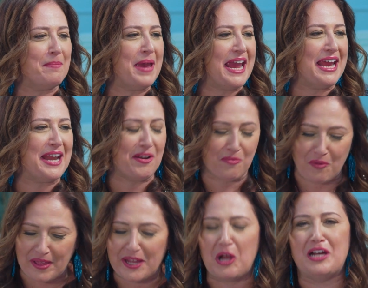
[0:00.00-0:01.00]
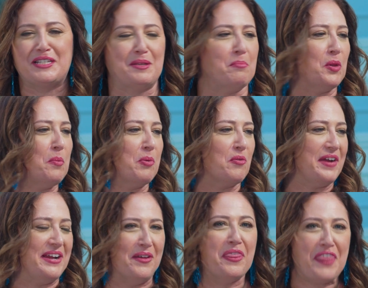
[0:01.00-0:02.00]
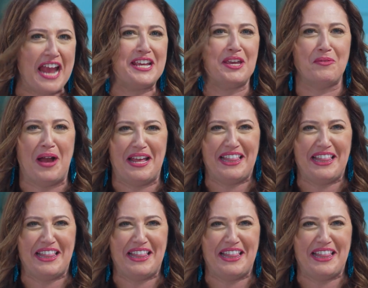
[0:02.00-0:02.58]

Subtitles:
made a really awesome blooper reel. Thank you, Eileen.